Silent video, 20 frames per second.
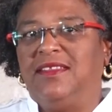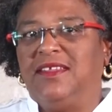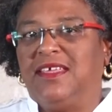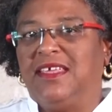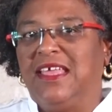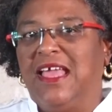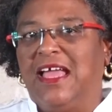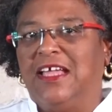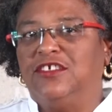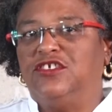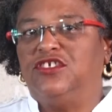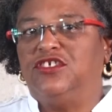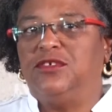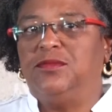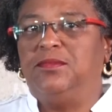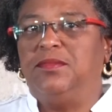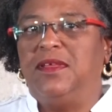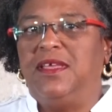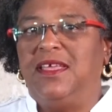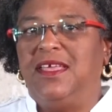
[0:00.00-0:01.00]
the cash to
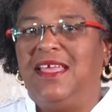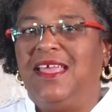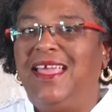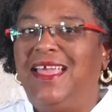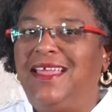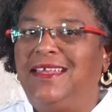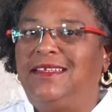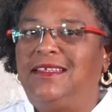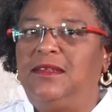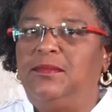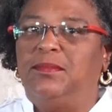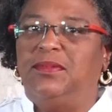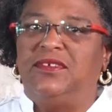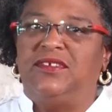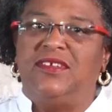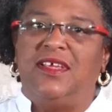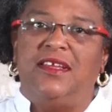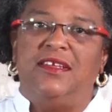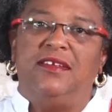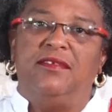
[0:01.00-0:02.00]
pay
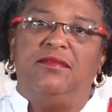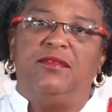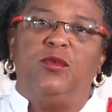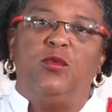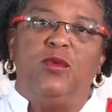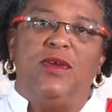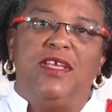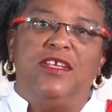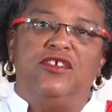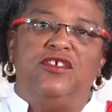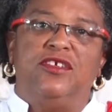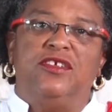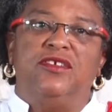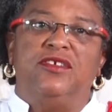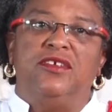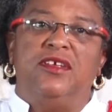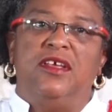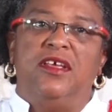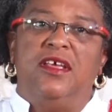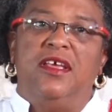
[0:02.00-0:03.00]
80% of the wages